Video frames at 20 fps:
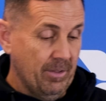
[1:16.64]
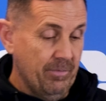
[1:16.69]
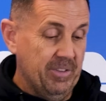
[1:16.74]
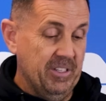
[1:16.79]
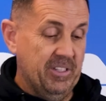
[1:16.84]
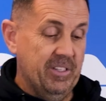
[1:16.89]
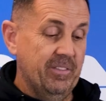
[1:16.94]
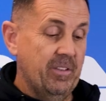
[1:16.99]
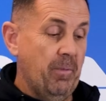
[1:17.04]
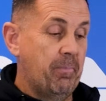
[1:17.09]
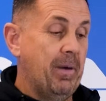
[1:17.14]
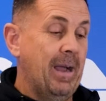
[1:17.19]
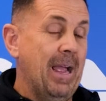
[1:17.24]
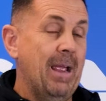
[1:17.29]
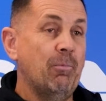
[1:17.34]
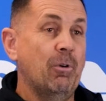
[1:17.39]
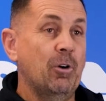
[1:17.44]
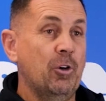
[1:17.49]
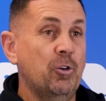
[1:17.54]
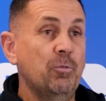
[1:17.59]
This is the pipe
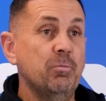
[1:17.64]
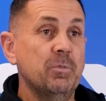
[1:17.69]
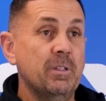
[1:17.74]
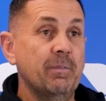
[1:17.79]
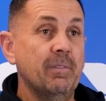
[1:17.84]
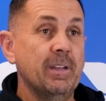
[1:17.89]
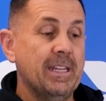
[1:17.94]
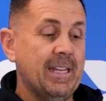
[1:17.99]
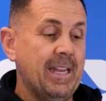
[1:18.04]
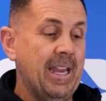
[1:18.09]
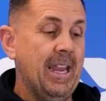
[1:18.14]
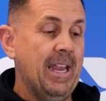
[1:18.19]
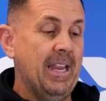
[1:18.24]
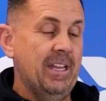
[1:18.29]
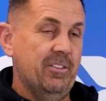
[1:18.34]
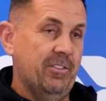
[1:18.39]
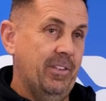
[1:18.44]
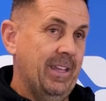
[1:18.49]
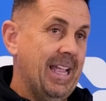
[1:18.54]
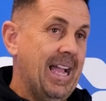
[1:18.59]
what comes in the kit. It's
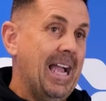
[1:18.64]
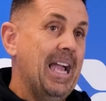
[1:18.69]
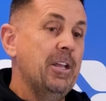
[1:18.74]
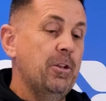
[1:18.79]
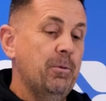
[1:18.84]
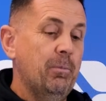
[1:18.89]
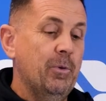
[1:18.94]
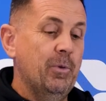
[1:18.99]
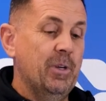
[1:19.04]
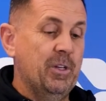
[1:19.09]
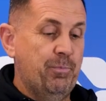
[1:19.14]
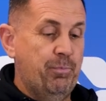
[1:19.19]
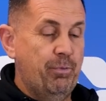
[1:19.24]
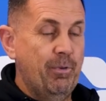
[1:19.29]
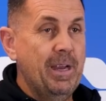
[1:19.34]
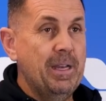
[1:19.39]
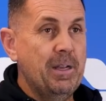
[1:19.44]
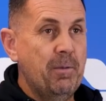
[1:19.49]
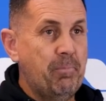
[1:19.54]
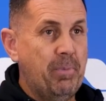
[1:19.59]
the IWS
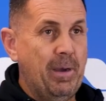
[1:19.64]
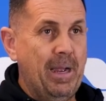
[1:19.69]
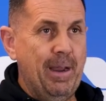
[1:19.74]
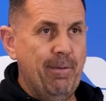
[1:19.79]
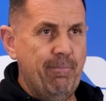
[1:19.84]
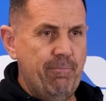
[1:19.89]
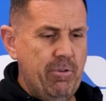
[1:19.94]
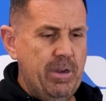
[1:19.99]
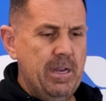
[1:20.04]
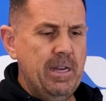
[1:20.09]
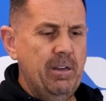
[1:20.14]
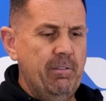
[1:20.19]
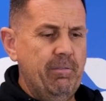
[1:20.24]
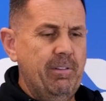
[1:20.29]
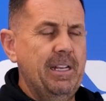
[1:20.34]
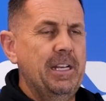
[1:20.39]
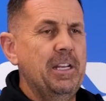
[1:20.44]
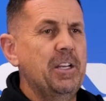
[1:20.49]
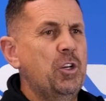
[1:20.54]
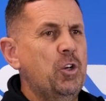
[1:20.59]
braided pipe,
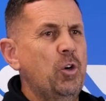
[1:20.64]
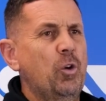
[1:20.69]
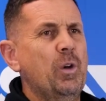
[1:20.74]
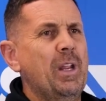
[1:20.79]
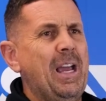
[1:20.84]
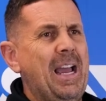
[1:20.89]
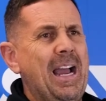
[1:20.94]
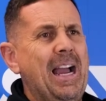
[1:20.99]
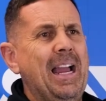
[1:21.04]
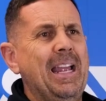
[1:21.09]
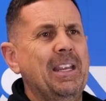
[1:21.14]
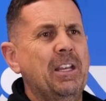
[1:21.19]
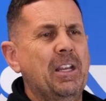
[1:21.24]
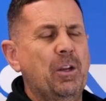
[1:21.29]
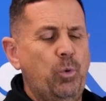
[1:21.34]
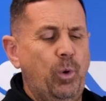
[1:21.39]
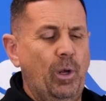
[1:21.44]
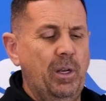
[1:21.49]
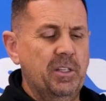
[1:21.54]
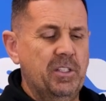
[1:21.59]
really good high
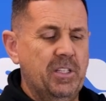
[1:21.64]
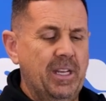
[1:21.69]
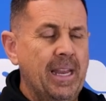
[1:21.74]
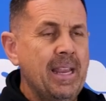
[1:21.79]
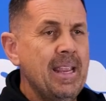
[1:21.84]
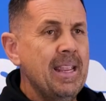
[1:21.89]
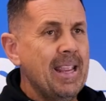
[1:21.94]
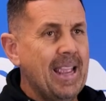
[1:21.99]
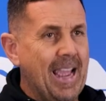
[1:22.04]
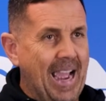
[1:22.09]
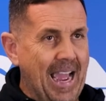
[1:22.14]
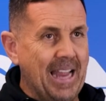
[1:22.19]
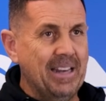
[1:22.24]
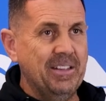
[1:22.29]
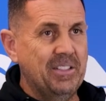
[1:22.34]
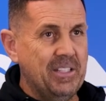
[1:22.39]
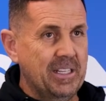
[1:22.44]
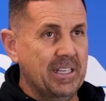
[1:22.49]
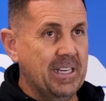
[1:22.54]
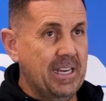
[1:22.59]
quality
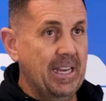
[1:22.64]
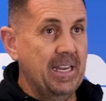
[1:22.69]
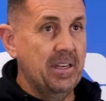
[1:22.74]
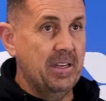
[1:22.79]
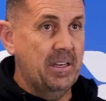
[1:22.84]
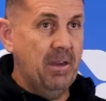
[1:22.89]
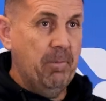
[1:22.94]
anti-kink